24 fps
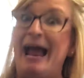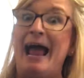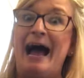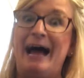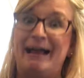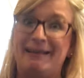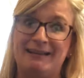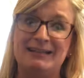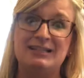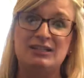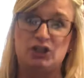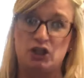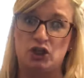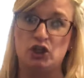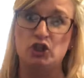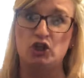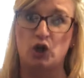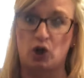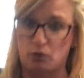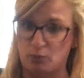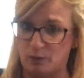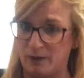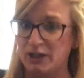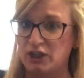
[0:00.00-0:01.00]
Add this to
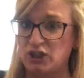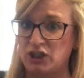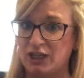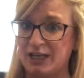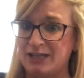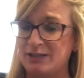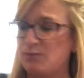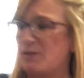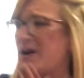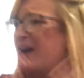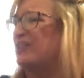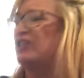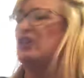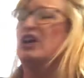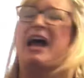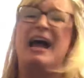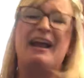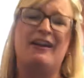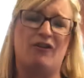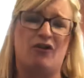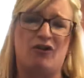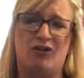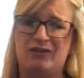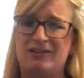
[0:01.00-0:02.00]
your wish list. We'll actually
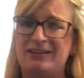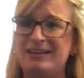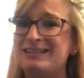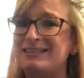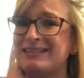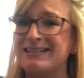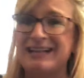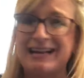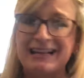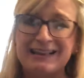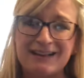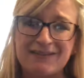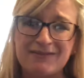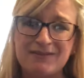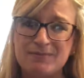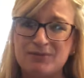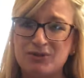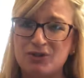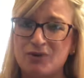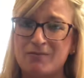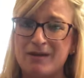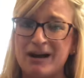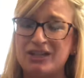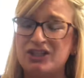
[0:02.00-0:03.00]
add all of these because I love them
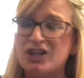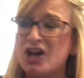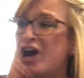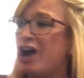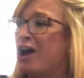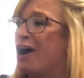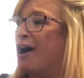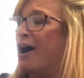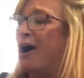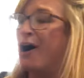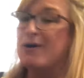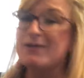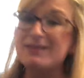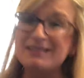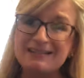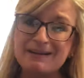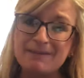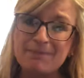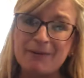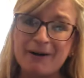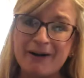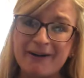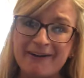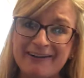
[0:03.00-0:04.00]
so much. Host
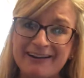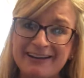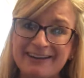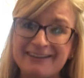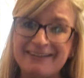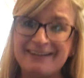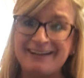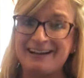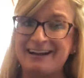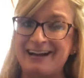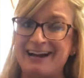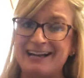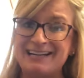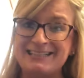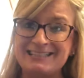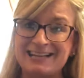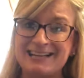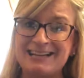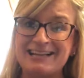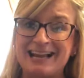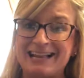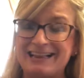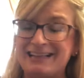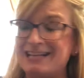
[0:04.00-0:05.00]
a party. You guys
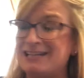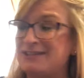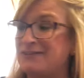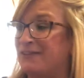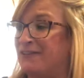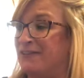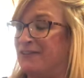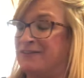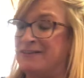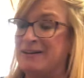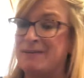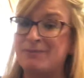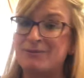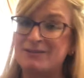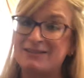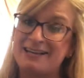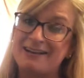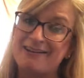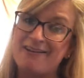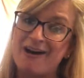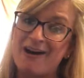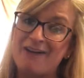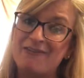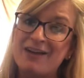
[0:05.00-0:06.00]
can get these for
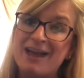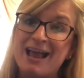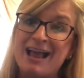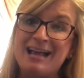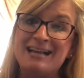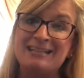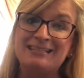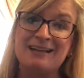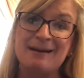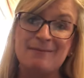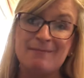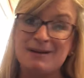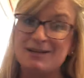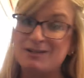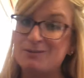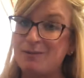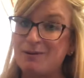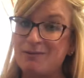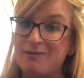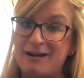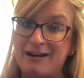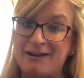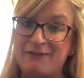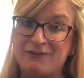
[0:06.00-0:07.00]
50% off. Some months
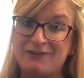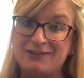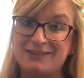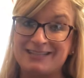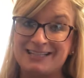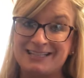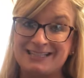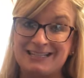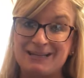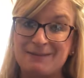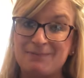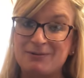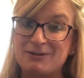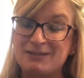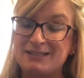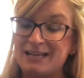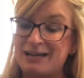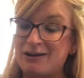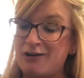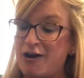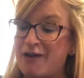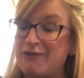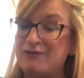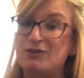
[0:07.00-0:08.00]
we run it for
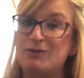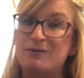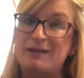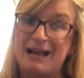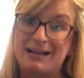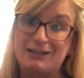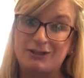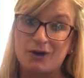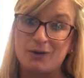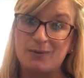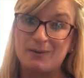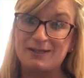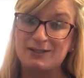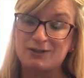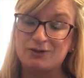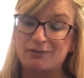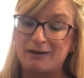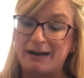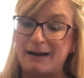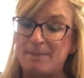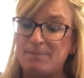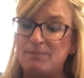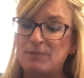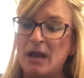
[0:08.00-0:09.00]
60% off, so that's always
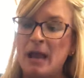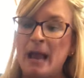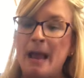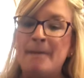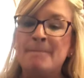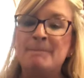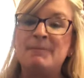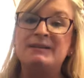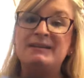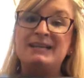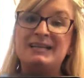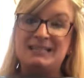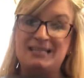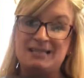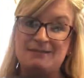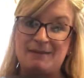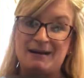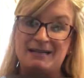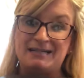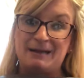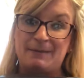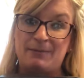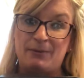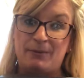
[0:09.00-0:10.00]
great. But this is
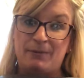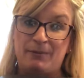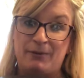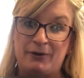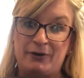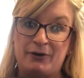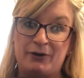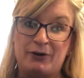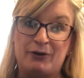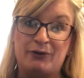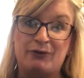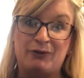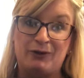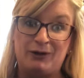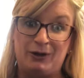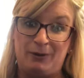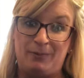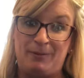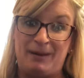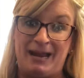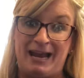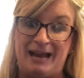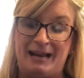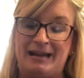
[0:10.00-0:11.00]
my double burner grill
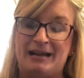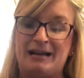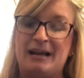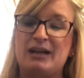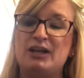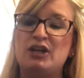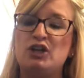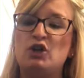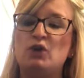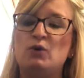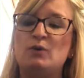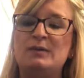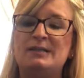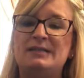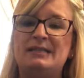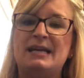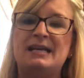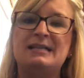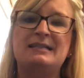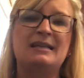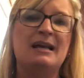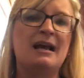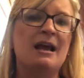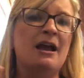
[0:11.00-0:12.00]
pan, and I use
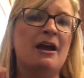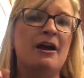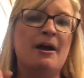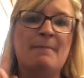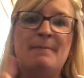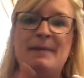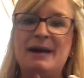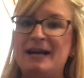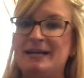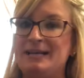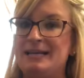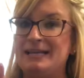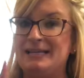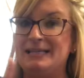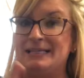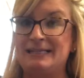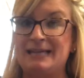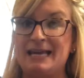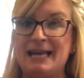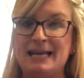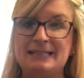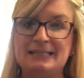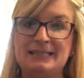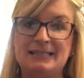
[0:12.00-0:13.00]
this paninis,
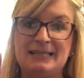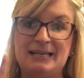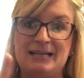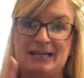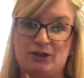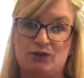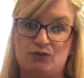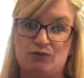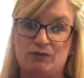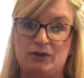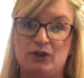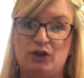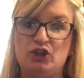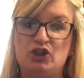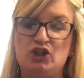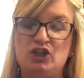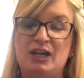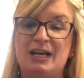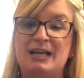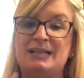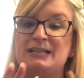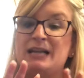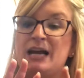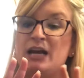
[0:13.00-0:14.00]
quesadillas, grilled
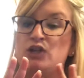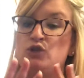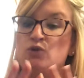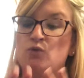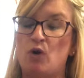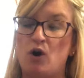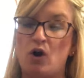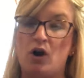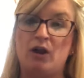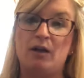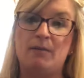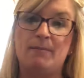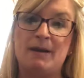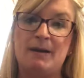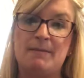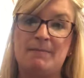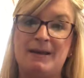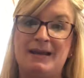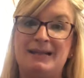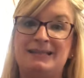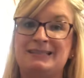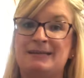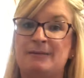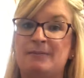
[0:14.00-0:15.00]
cheese. I do all of my
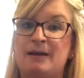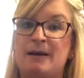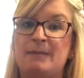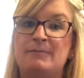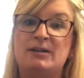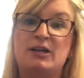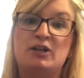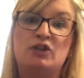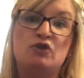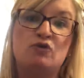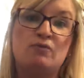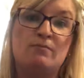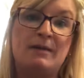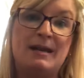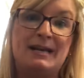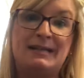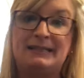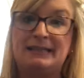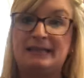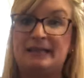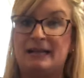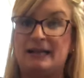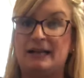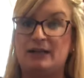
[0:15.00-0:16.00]
meats. Sometimes I do
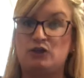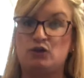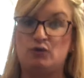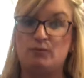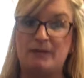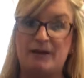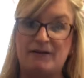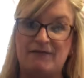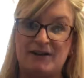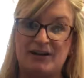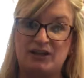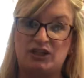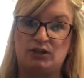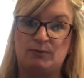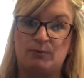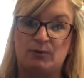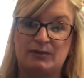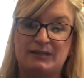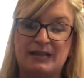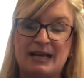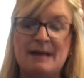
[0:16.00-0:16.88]
meats, and then I do my vegetables.